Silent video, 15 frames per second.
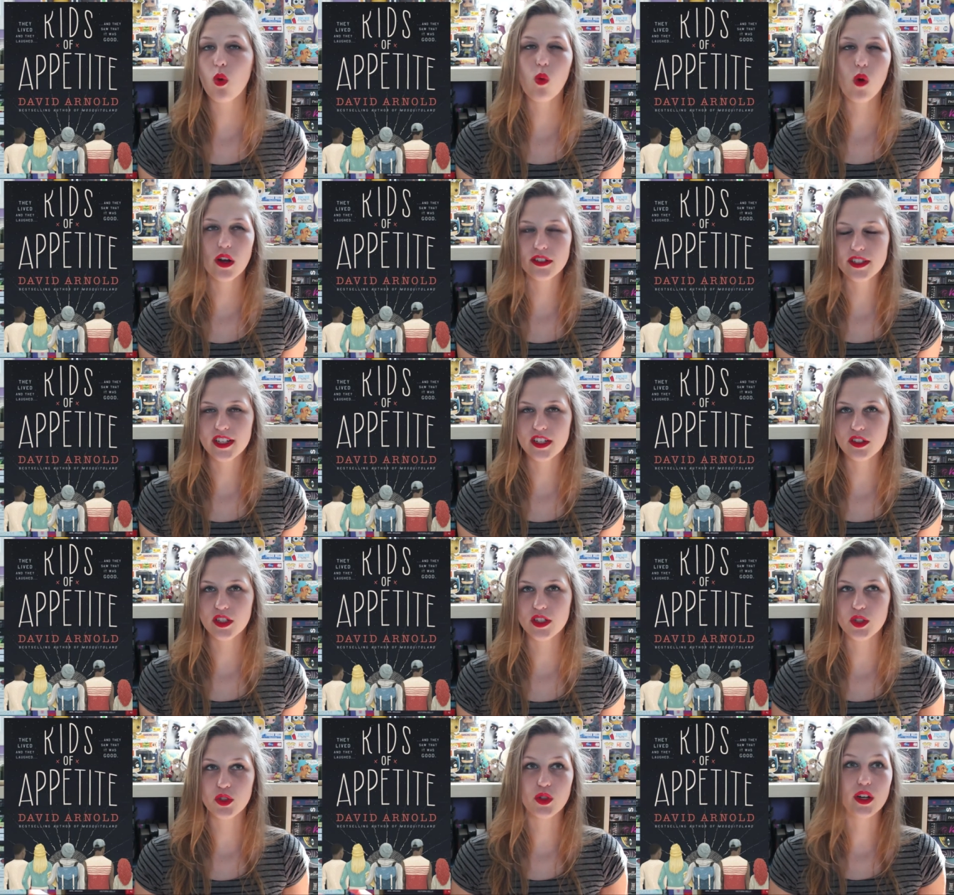want to hear the
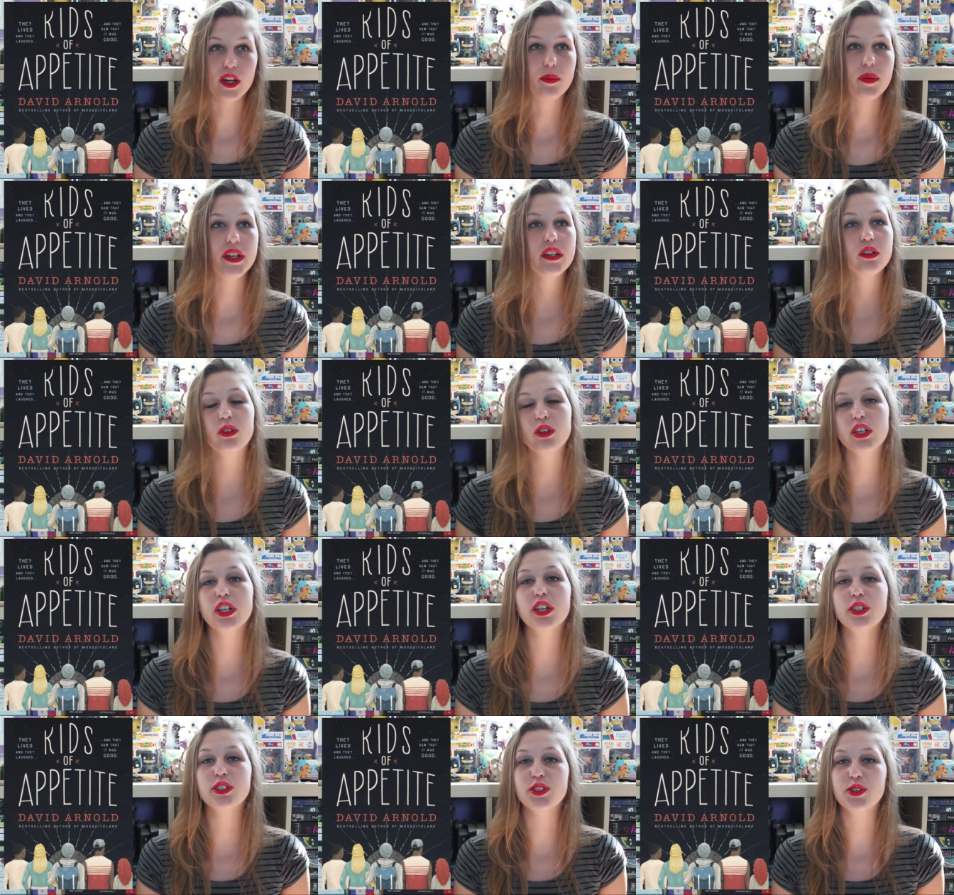story, but in
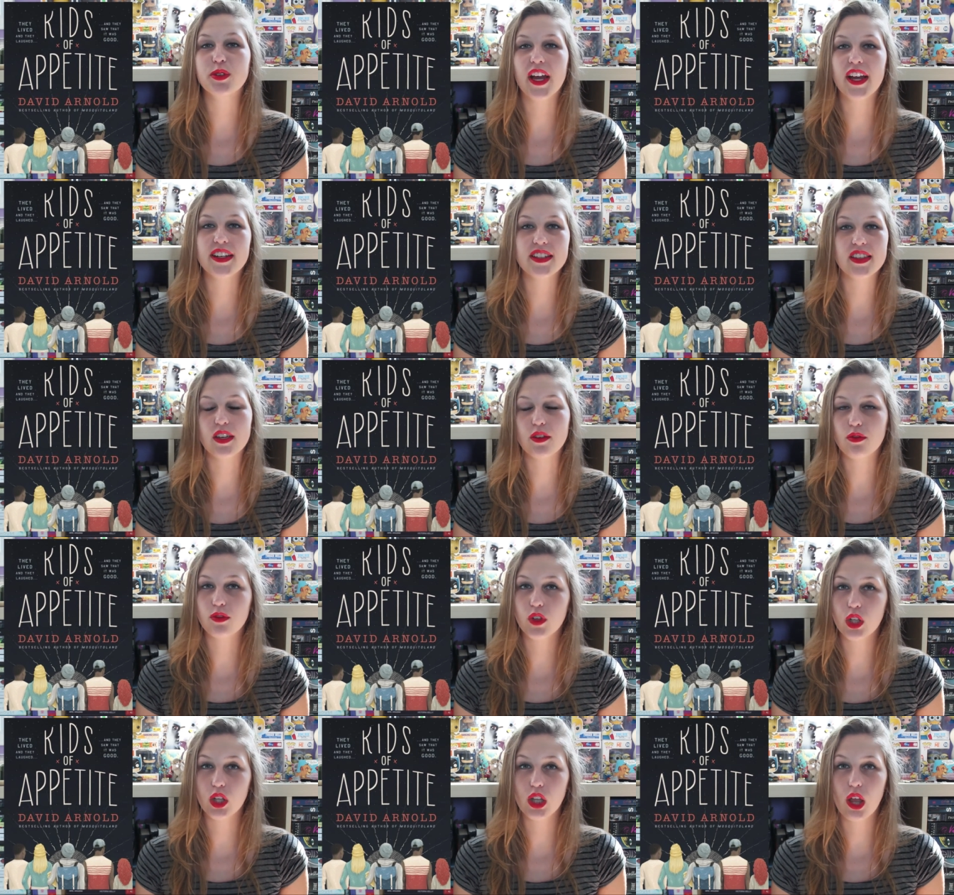order to get the
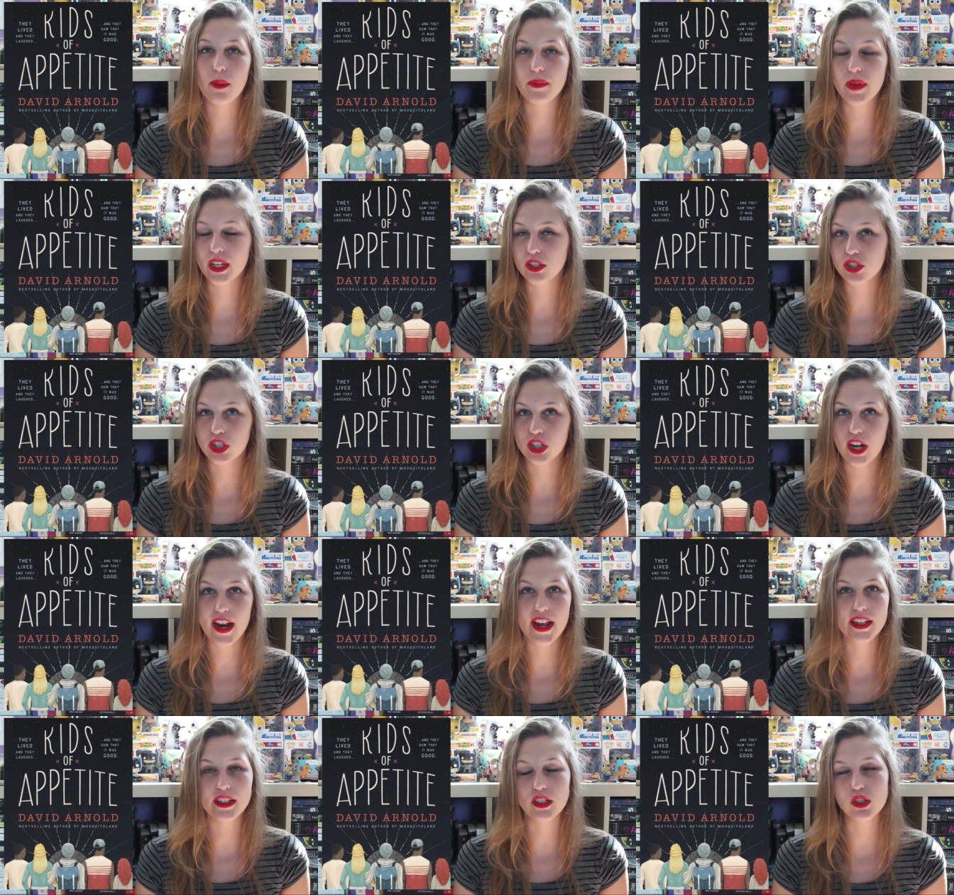full picture
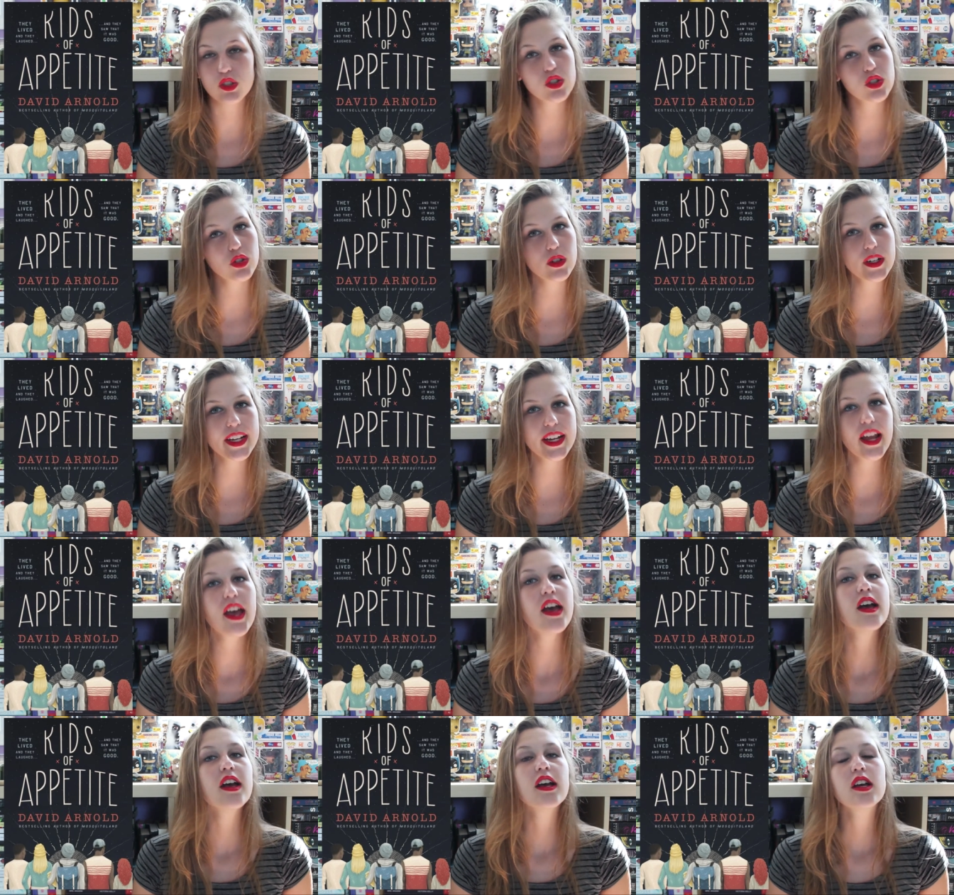and story,
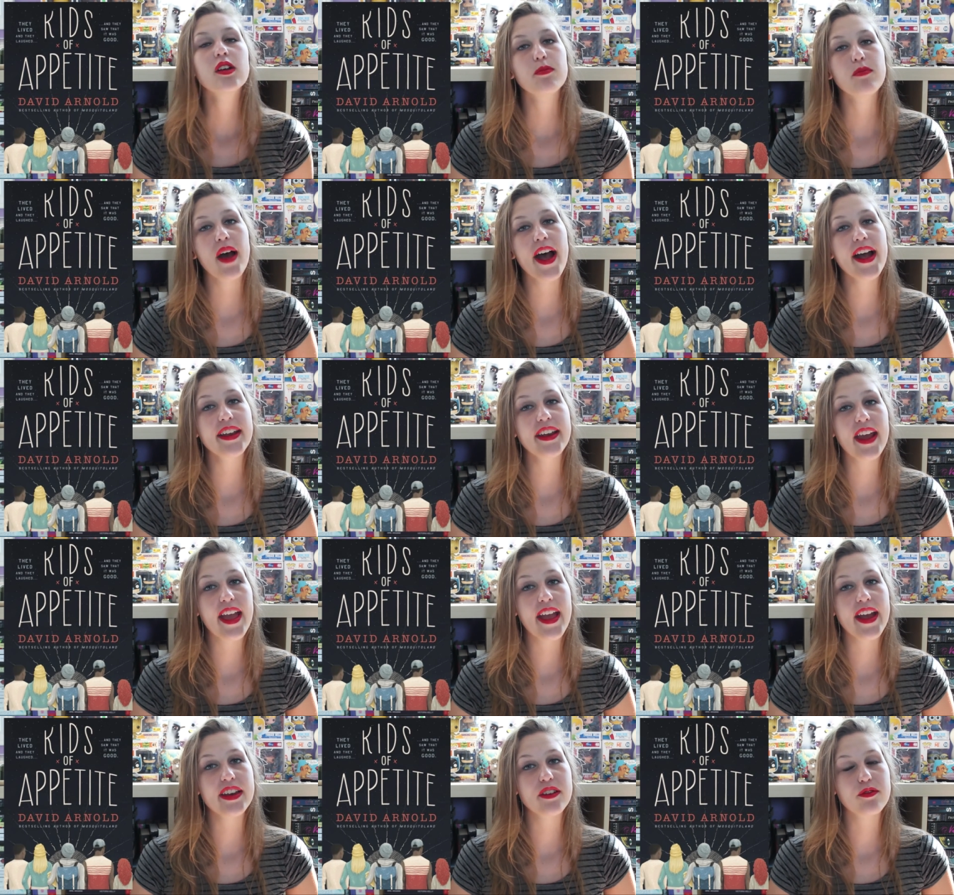Mad
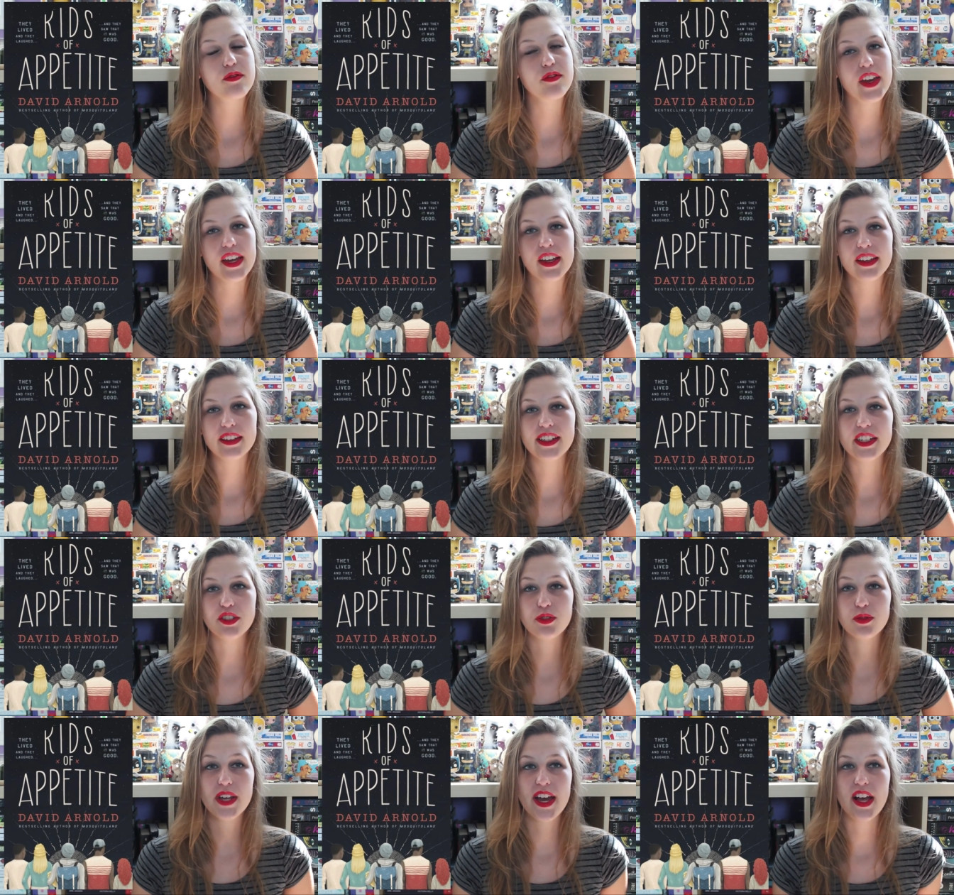and Vic need
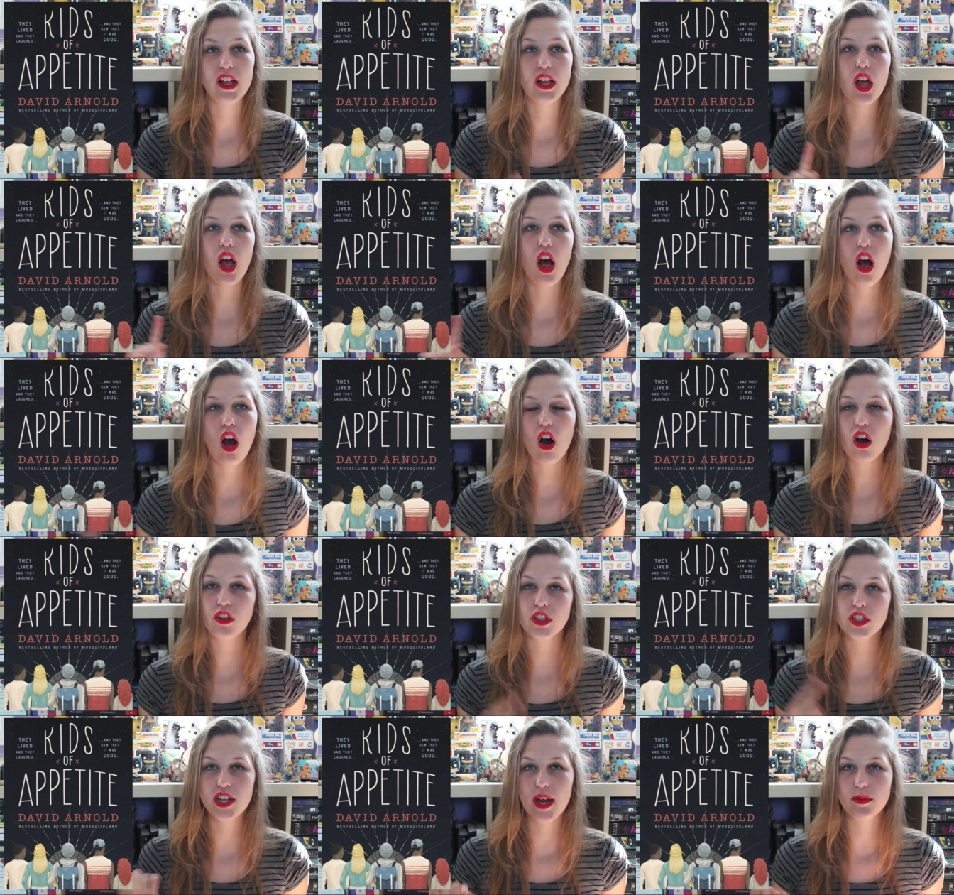to tell all
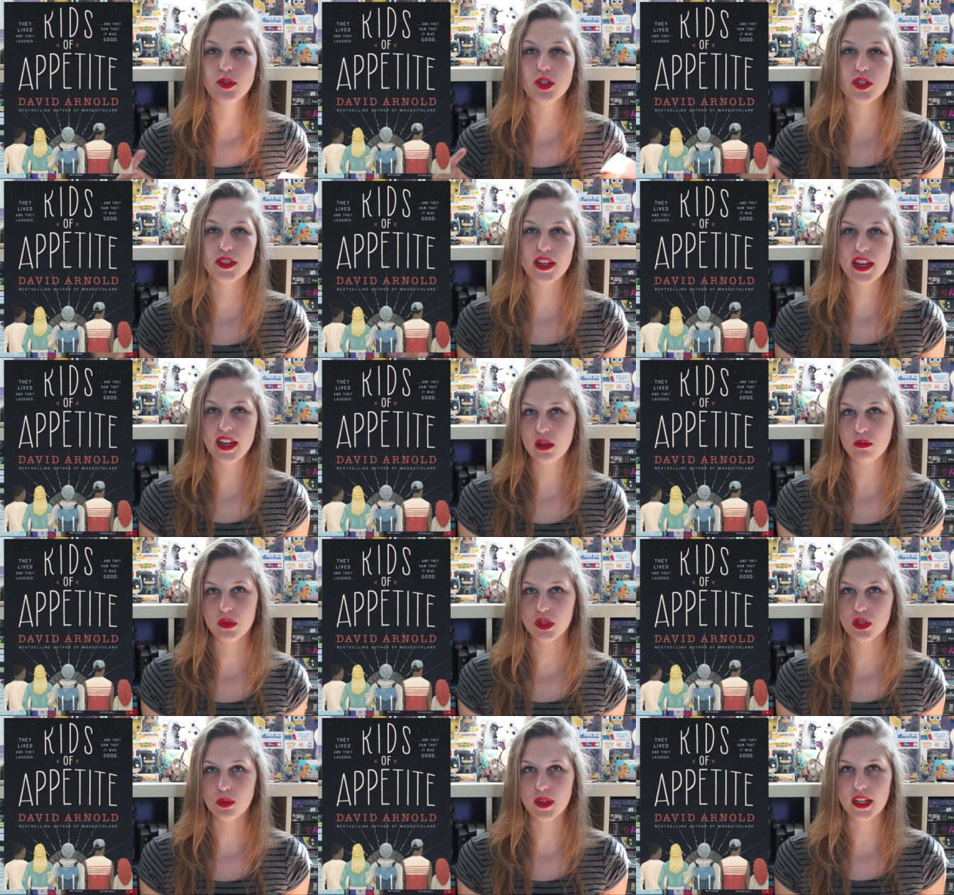the chapters in
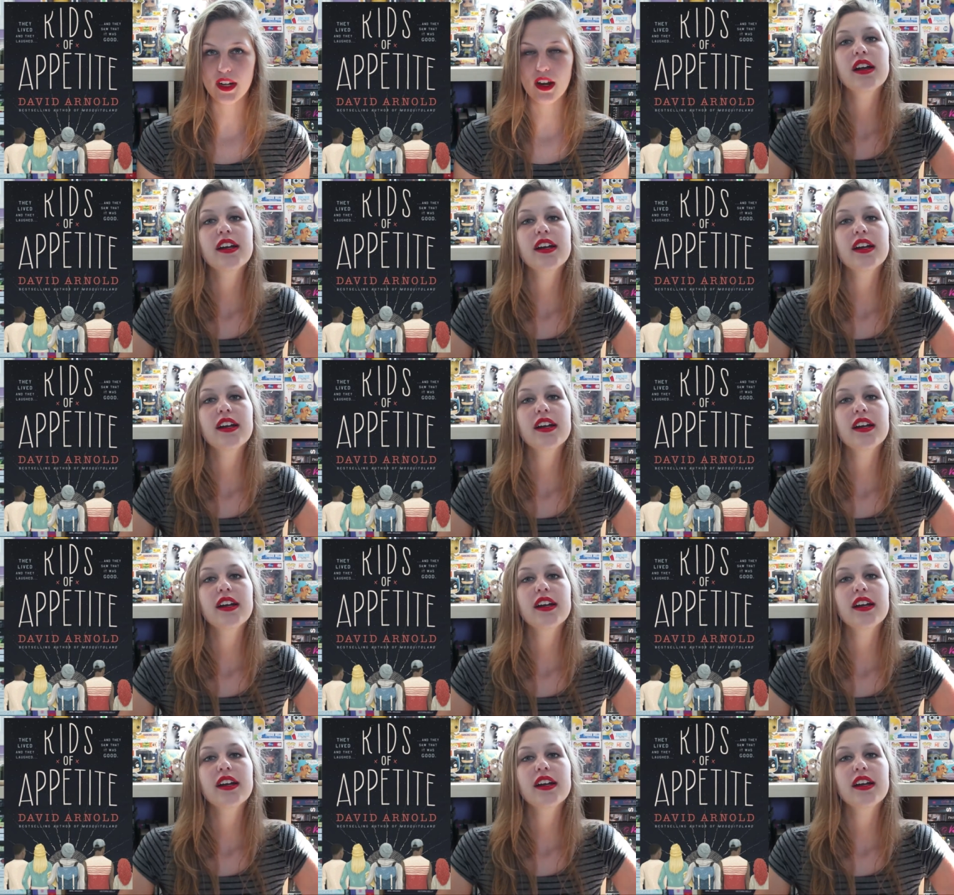between.